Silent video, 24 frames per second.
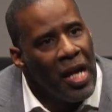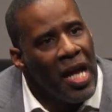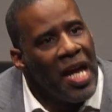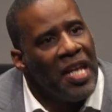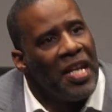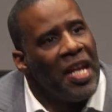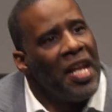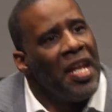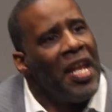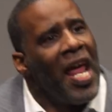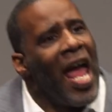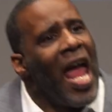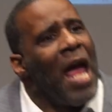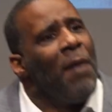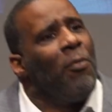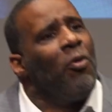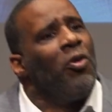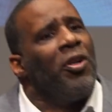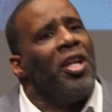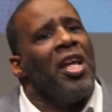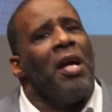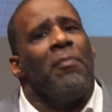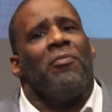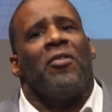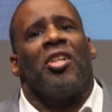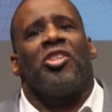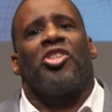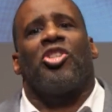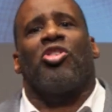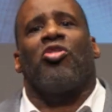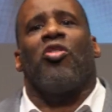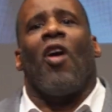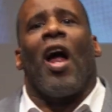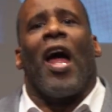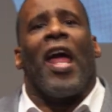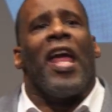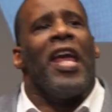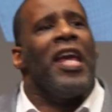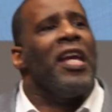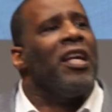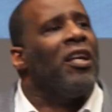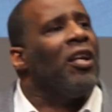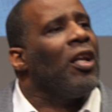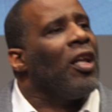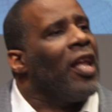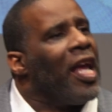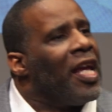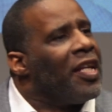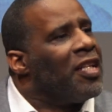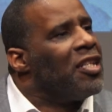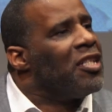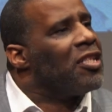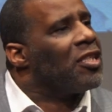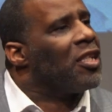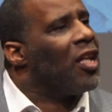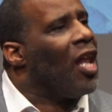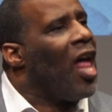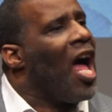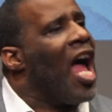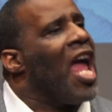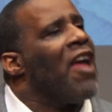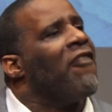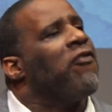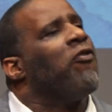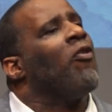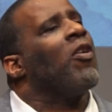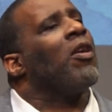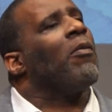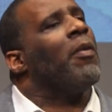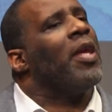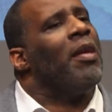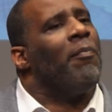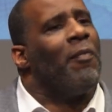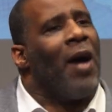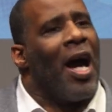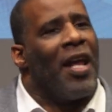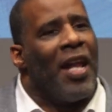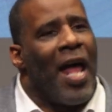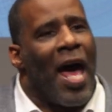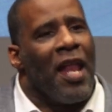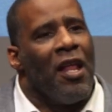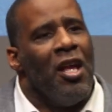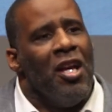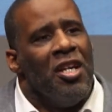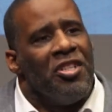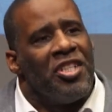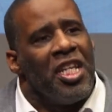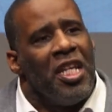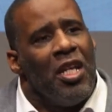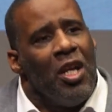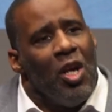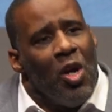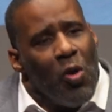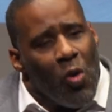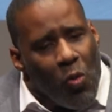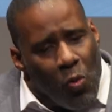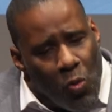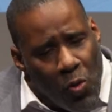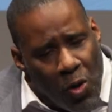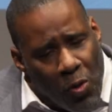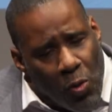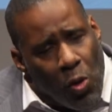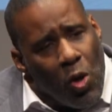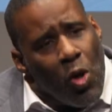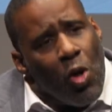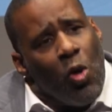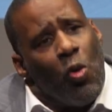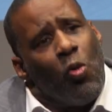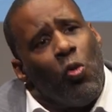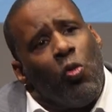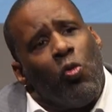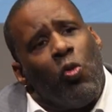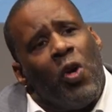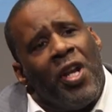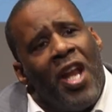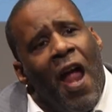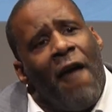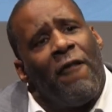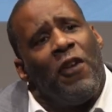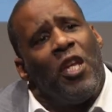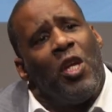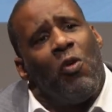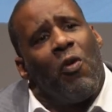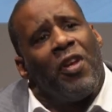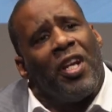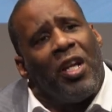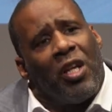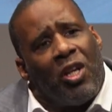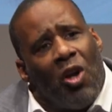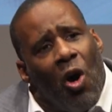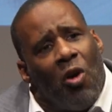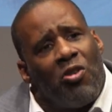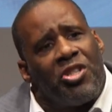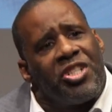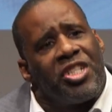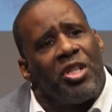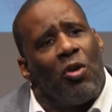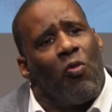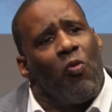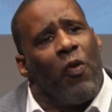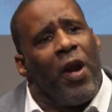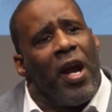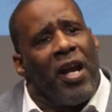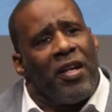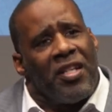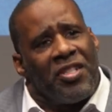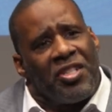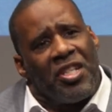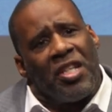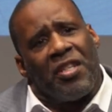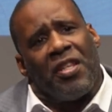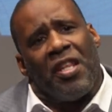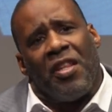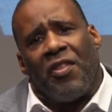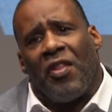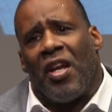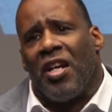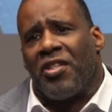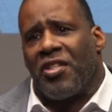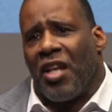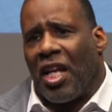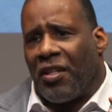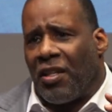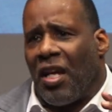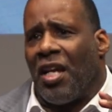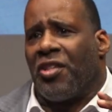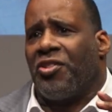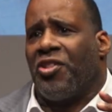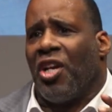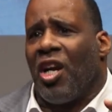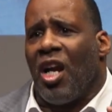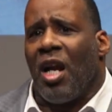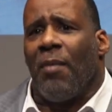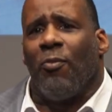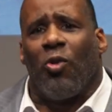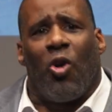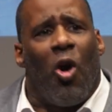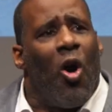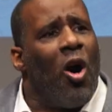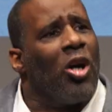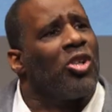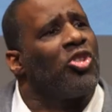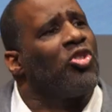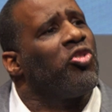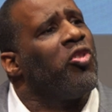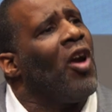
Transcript: it enabled him to triangulate his life. What do I mean by that? See, whenever you want to go somewhere, there's a term called